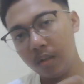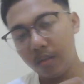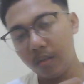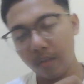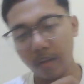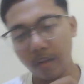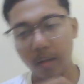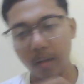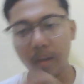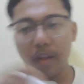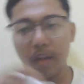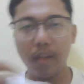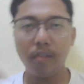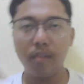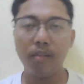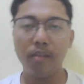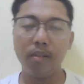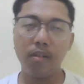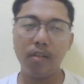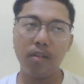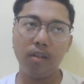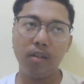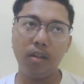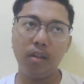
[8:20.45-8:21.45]
So it
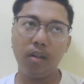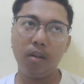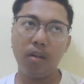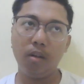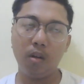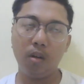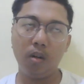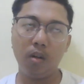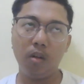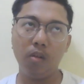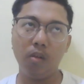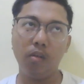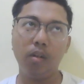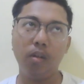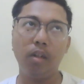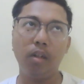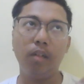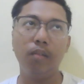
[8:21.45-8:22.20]
is called